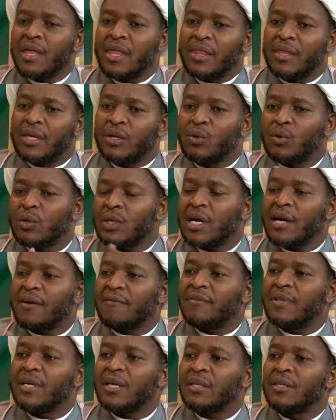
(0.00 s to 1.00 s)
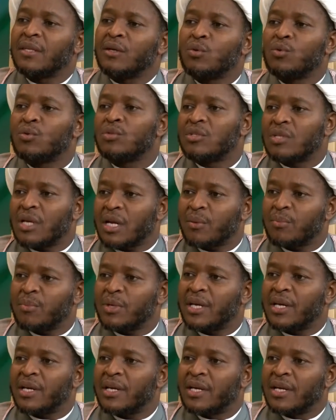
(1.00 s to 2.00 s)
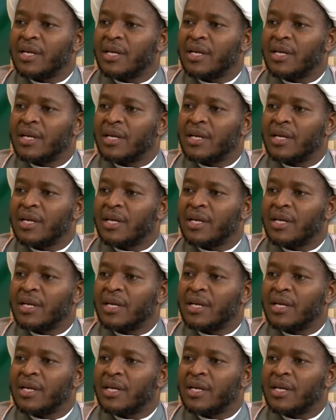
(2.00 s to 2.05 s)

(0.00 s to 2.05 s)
they don't have the good tarbiyah.